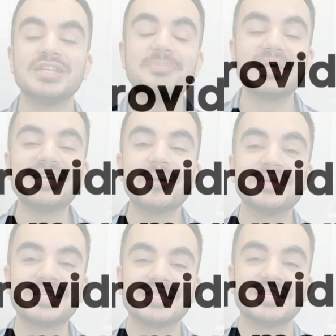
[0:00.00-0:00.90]
tip
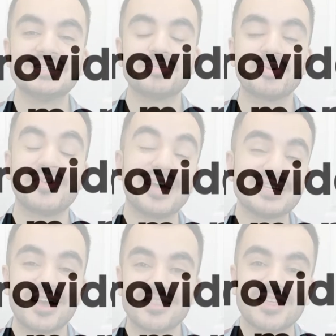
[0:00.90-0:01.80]
number 6 is to
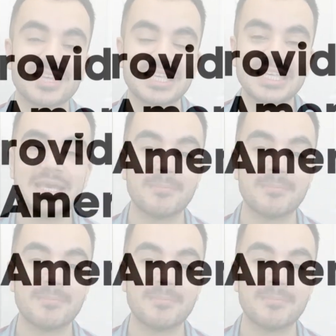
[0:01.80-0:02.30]
provide other key